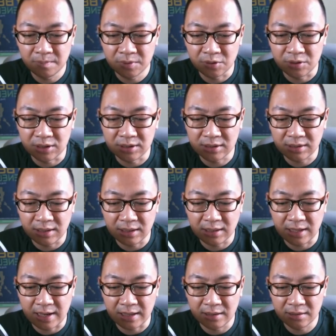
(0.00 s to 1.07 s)
So just click
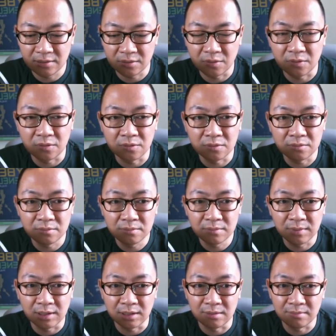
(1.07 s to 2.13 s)
that. So
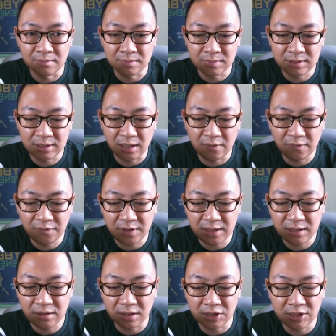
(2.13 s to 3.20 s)

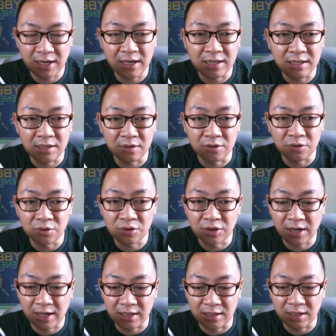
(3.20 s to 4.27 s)
Selfie, Touch ID, or User
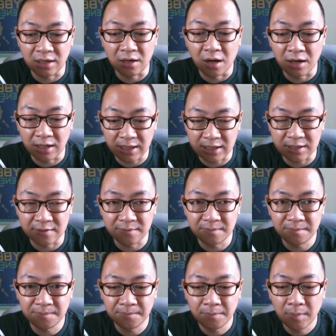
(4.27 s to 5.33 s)
ID, and log in.
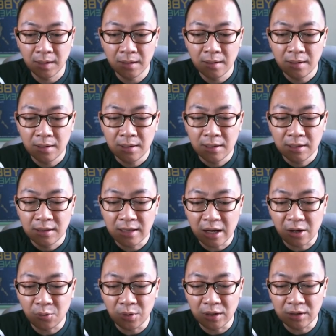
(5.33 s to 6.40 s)

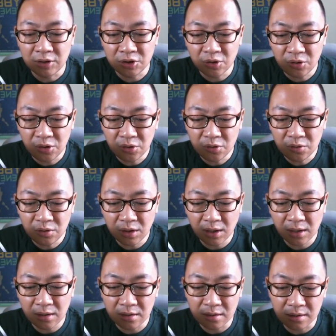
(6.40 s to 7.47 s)
Now we'll show you the
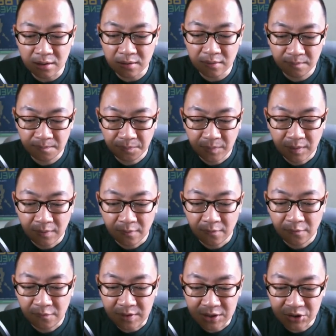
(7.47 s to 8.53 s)
other
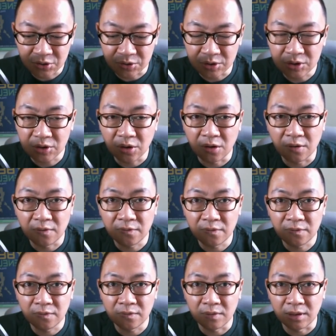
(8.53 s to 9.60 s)
features of
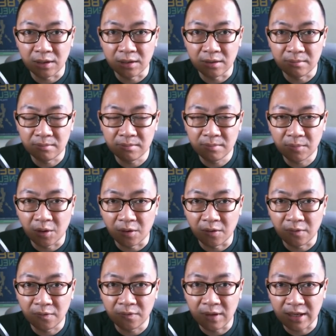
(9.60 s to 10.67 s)

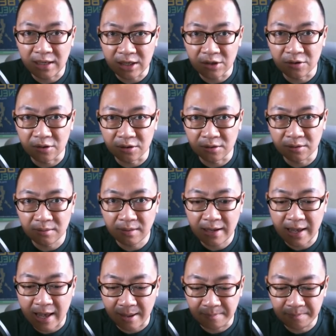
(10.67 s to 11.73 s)
the EON
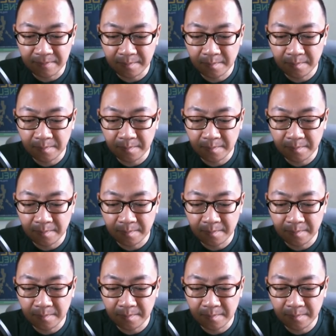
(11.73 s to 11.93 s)
app.